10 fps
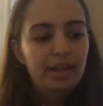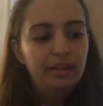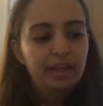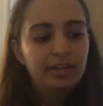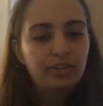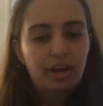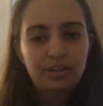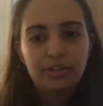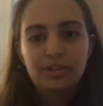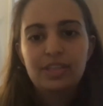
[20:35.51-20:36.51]
like
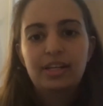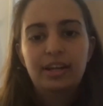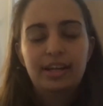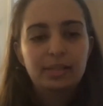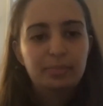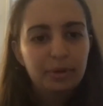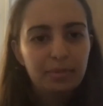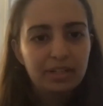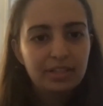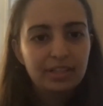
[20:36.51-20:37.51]
doctors and
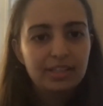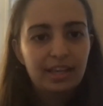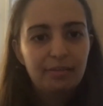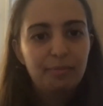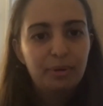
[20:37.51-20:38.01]
experimentalists have